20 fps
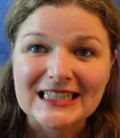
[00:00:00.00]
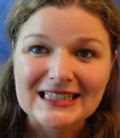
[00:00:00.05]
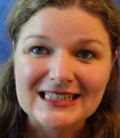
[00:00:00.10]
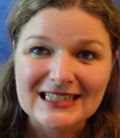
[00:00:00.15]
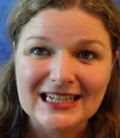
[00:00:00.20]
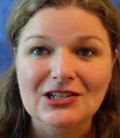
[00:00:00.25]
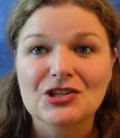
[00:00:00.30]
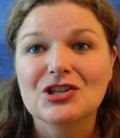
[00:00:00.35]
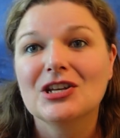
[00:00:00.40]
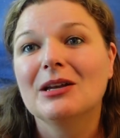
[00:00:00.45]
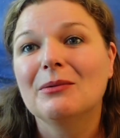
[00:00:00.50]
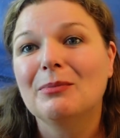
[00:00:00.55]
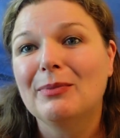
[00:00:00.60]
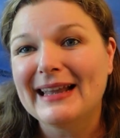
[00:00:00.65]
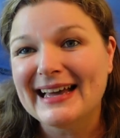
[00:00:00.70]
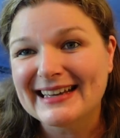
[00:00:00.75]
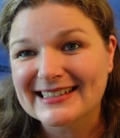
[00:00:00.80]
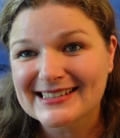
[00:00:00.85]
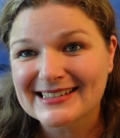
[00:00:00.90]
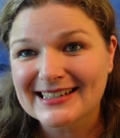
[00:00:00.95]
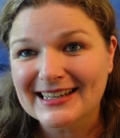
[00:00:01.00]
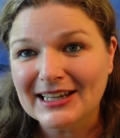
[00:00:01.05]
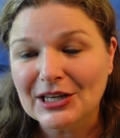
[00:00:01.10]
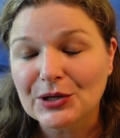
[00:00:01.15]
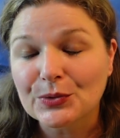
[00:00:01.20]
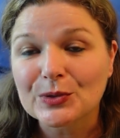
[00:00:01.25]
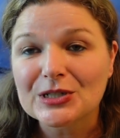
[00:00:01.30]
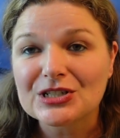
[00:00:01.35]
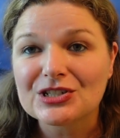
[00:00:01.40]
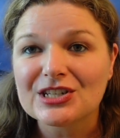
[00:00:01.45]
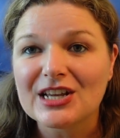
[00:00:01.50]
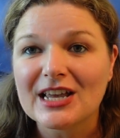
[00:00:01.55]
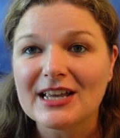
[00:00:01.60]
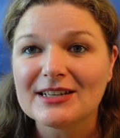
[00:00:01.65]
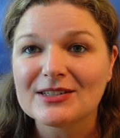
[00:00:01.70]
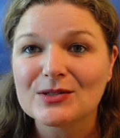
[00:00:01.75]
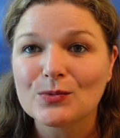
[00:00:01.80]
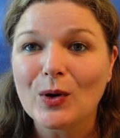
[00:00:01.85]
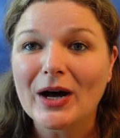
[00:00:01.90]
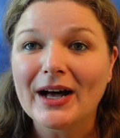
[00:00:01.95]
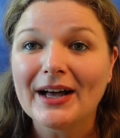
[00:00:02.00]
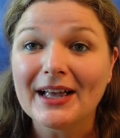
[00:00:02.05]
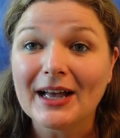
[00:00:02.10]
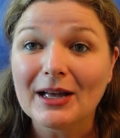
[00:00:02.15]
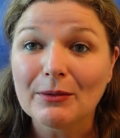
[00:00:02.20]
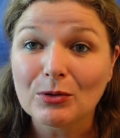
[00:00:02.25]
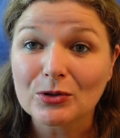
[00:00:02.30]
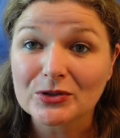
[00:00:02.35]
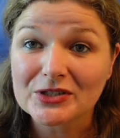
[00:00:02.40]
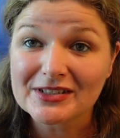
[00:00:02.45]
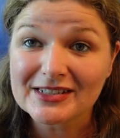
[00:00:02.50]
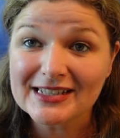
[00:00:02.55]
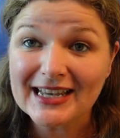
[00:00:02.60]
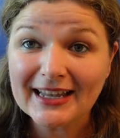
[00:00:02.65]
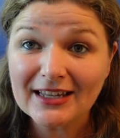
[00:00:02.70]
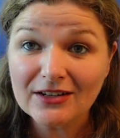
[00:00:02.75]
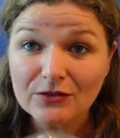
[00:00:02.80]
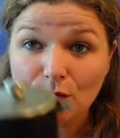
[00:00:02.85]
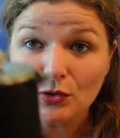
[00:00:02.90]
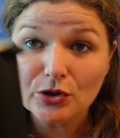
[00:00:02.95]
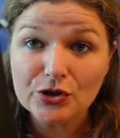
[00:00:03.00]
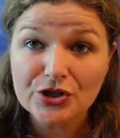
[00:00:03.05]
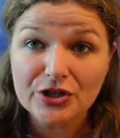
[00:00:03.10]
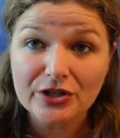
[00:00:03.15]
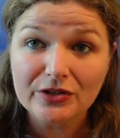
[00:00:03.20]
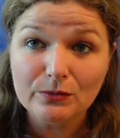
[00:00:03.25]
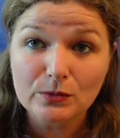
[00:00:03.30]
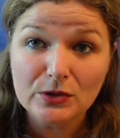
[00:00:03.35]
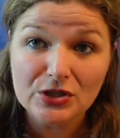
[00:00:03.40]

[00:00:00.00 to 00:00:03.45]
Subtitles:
touching plastic, which is why I bought a second version,